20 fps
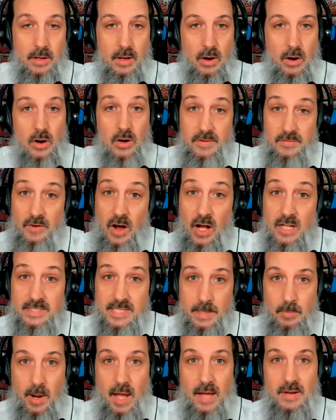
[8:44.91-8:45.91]
or Devontae
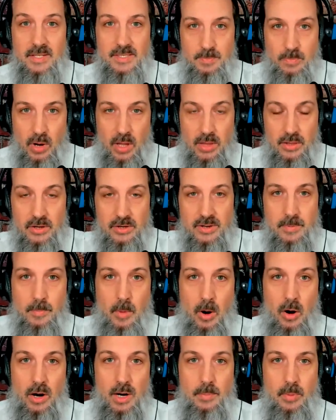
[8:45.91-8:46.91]
Brown, his brother
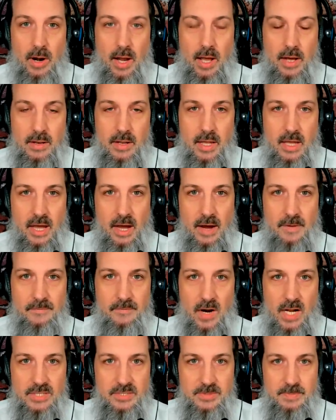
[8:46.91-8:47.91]
Damari Brown, a
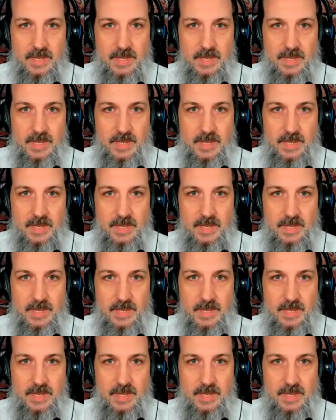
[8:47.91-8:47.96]
freshman.